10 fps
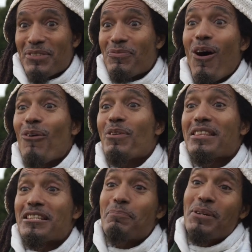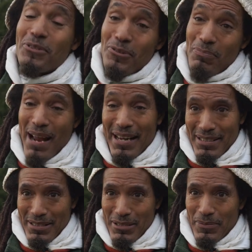involved with a spiritual
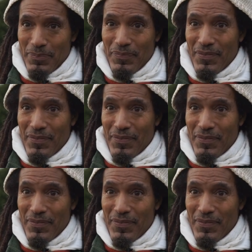practice.